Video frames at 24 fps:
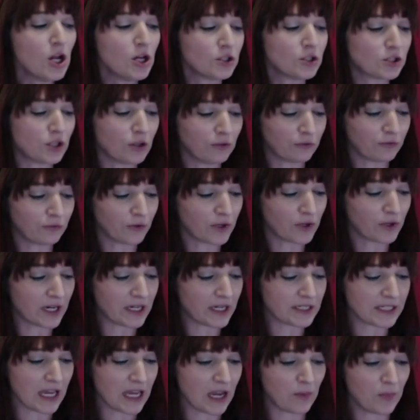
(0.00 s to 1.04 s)
So for
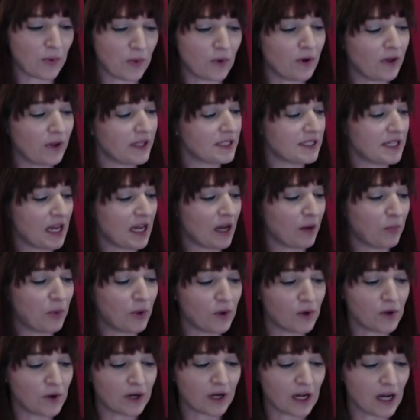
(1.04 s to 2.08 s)
example, let's see, I
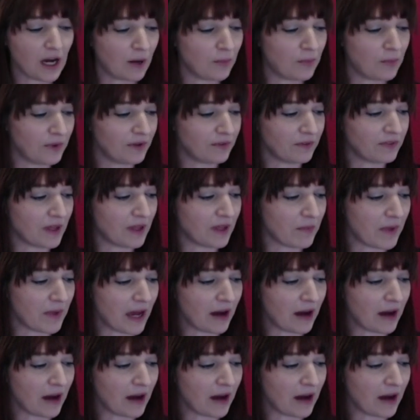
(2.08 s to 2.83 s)
pulled a couple of them